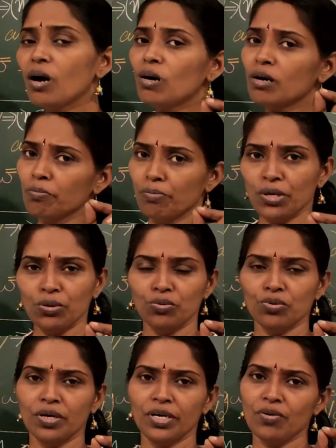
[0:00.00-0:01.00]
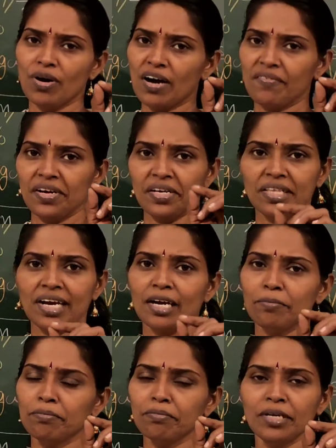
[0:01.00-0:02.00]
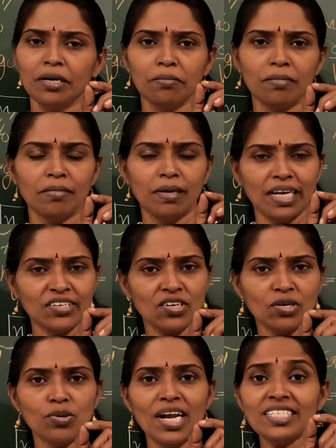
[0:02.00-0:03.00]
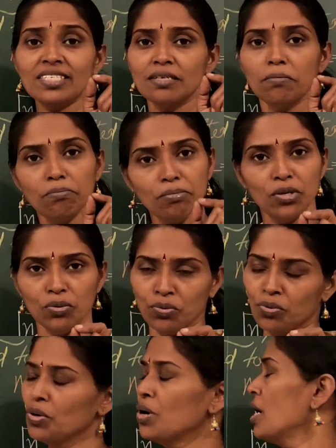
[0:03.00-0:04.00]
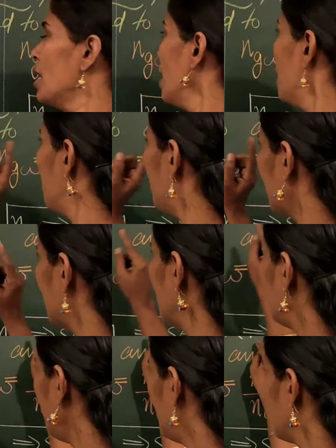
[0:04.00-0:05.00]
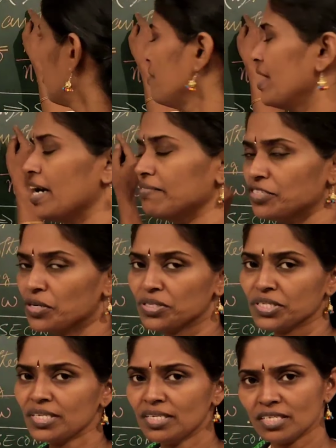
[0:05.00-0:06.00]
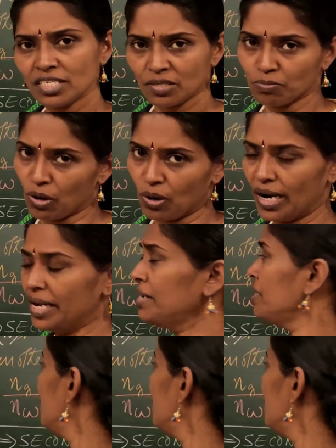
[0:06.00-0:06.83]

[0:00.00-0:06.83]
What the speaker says: or mu. You have another letter known as mu. But here we have chosen small n.